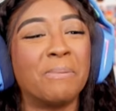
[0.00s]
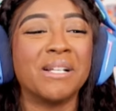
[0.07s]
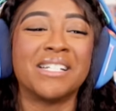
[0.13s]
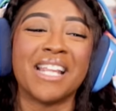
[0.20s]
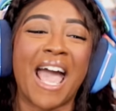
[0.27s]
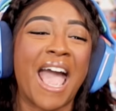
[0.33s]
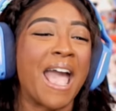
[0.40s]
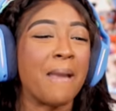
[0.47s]

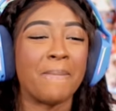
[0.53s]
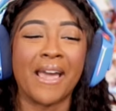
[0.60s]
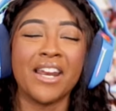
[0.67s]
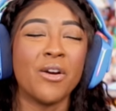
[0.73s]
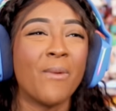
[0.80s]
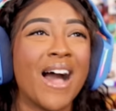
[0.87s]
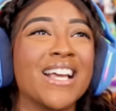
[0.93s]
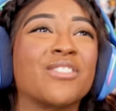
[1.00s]
But dang,
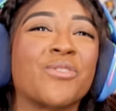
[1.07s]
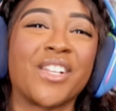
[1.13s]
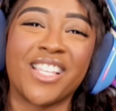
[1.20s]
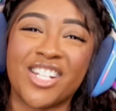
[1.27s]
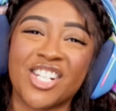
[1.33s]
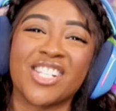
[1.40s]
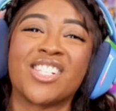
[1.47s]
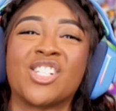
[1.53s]
Pennywise
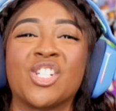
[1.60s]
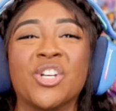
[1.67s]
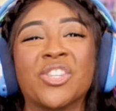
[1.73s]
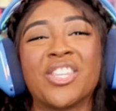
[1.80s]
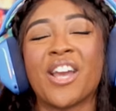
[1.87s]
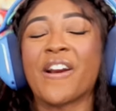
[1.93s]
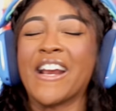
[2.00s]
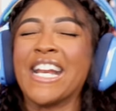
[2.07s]
really just
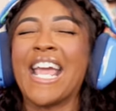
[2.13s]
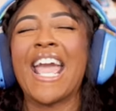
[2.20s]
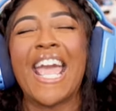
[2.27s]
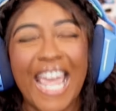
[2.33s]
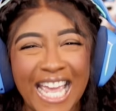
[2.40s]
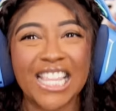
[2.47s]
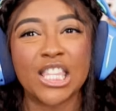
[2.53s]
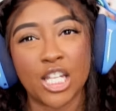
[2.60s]
stood there and
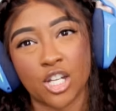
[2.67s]
ate the